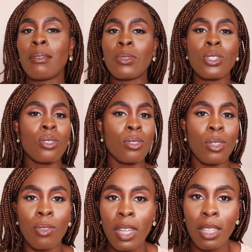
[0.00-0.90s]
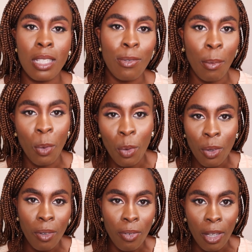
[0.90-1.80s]
I'm sure you've heard this from all
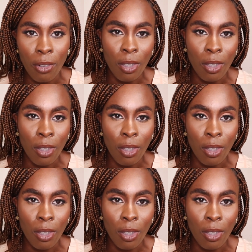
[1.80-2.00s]
your favorite